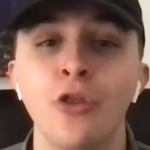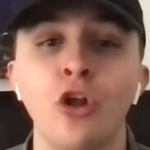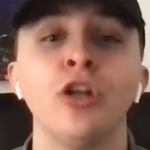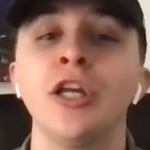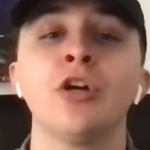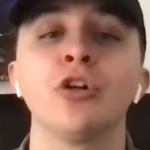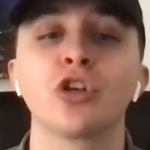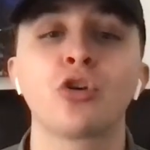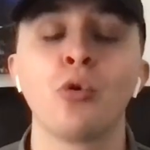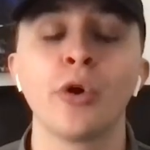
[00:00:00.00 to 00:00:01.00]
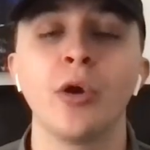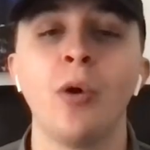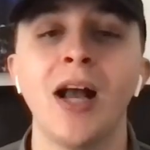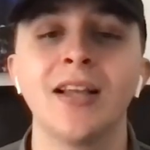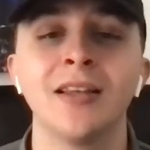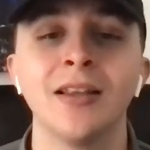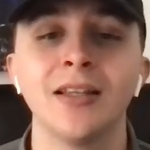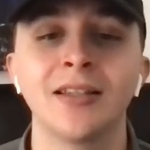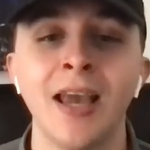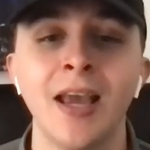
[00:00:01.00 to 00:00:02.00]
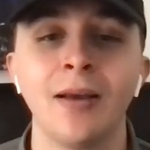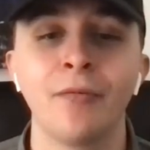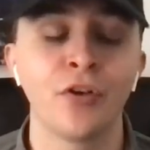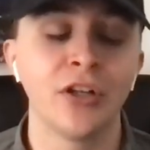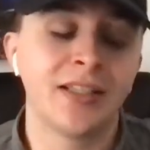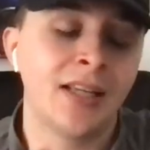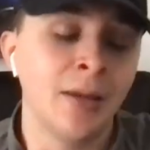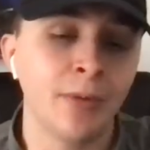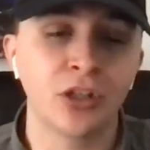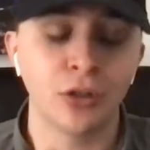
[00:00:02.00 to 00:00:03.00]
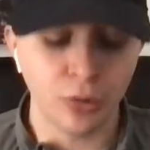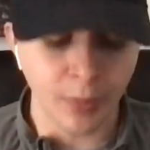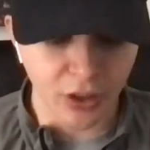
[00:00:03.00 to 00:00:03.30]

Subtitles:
the leader scoring-wise in this game, for this team, excuse me.